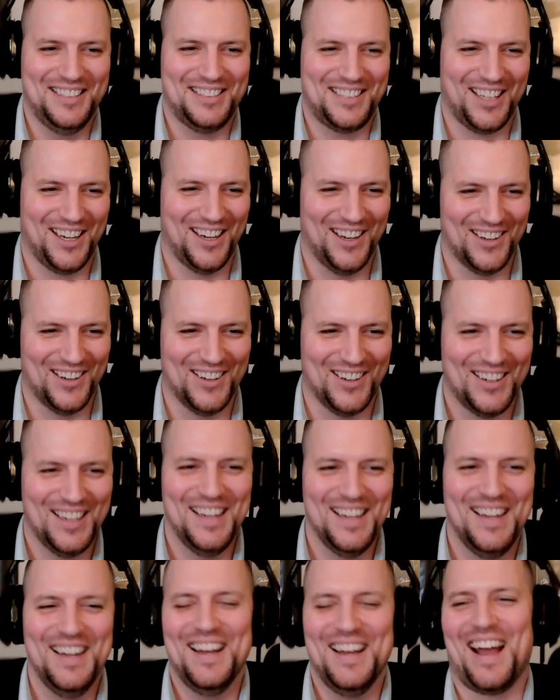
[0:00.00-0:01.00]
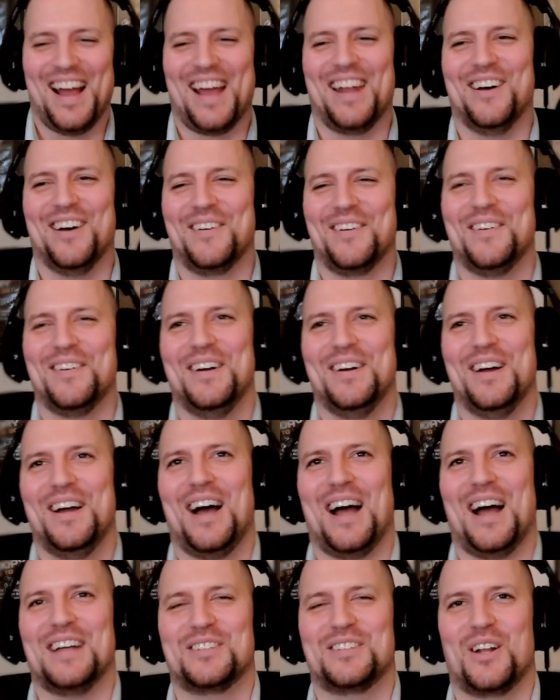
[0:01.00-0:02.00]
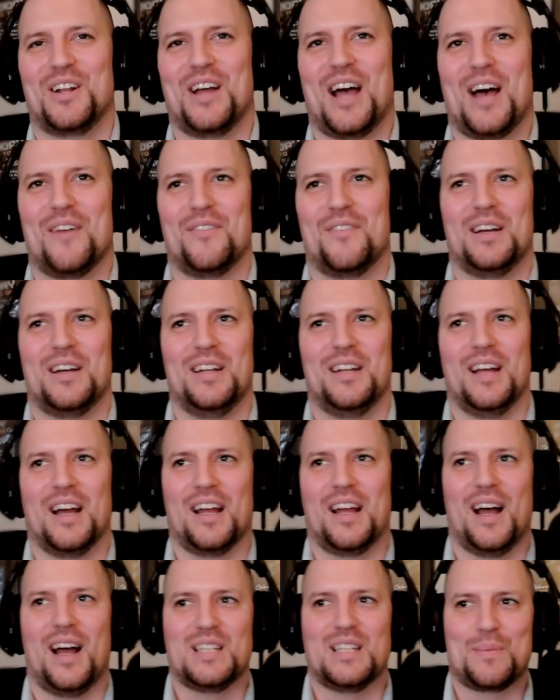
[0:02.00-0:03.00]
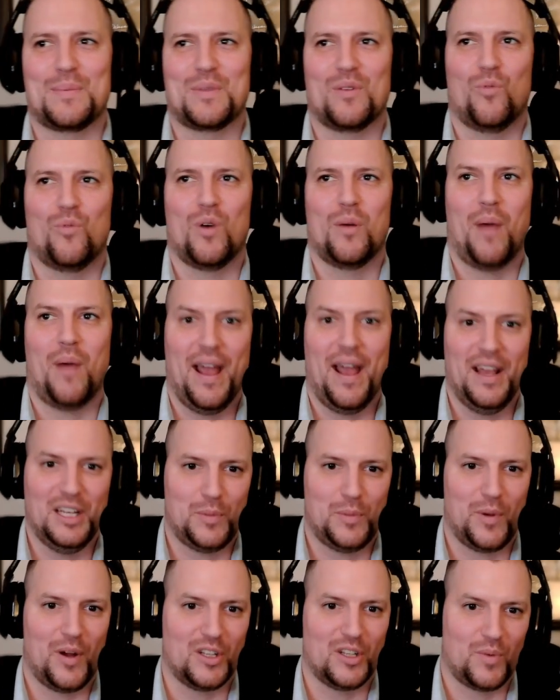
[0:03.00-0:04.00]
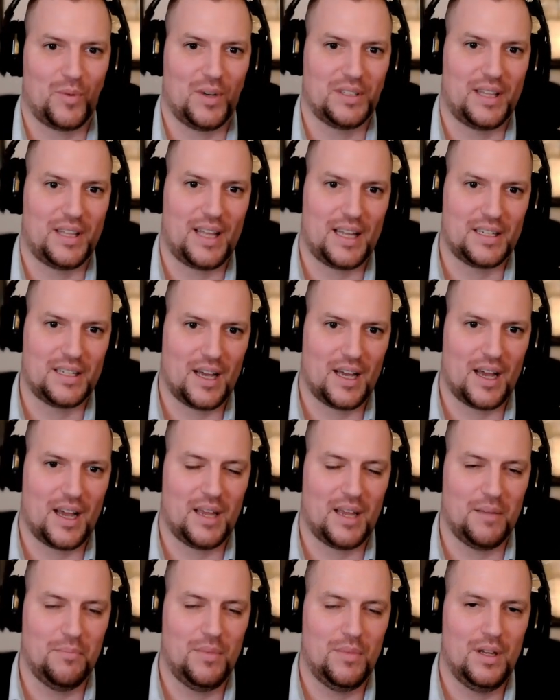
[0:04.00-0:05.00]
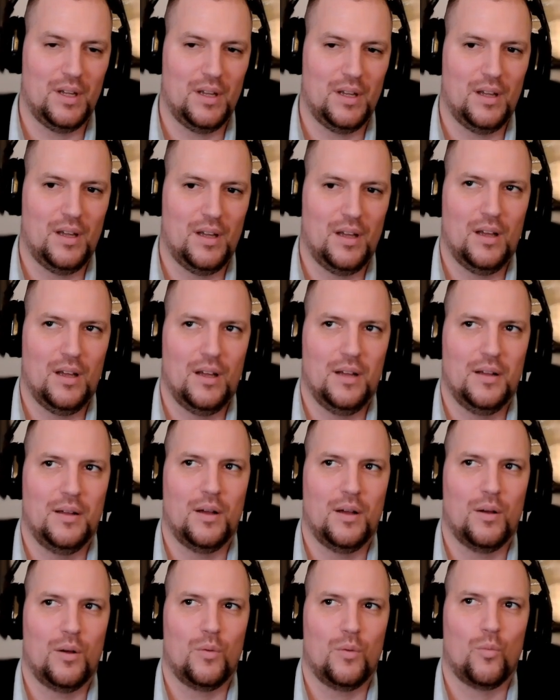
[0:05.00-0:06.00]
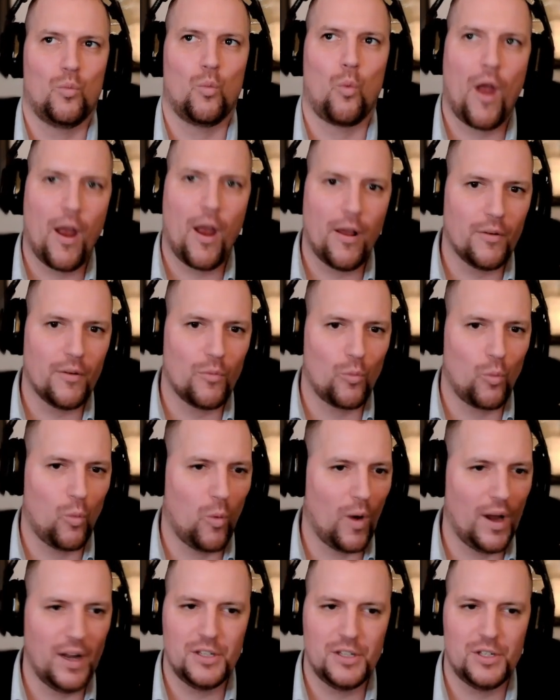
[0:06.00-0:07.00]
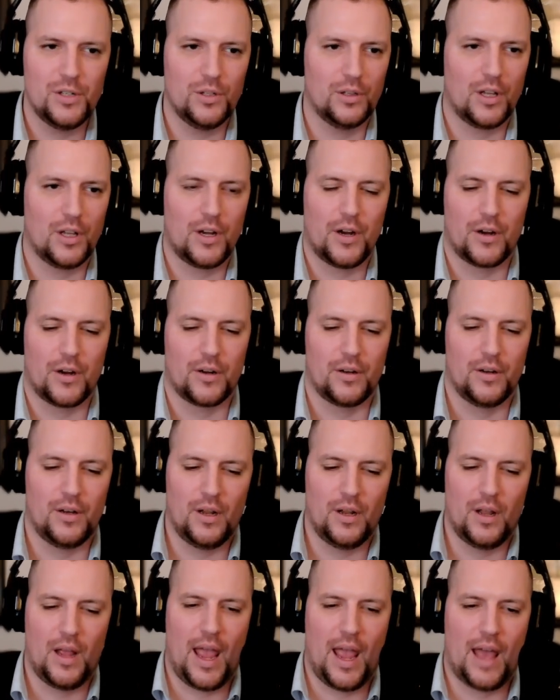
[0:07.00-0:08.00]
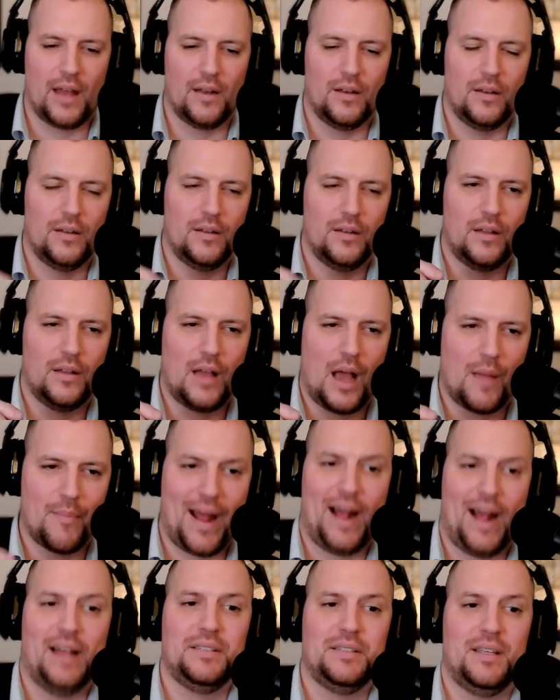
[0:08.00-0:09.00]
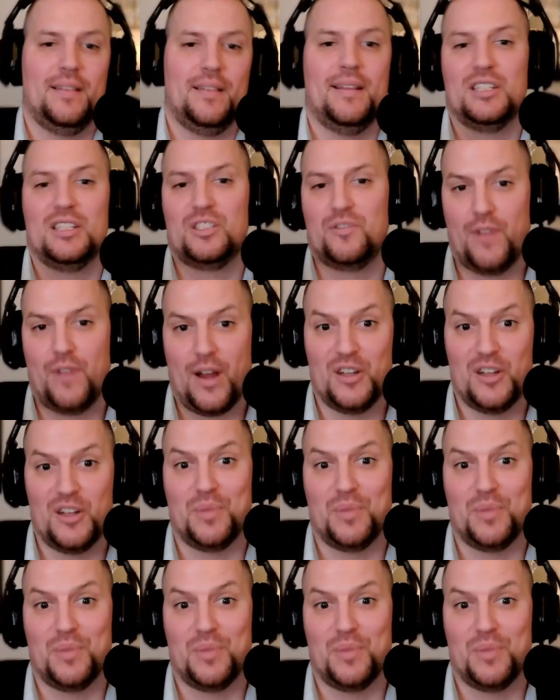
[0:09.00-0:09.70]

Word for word: so yeah, yeah, I know yeah. I sort of have a, a concept of what my experience was at that time. Yeah. Where, what did you learn? And I'm asking this very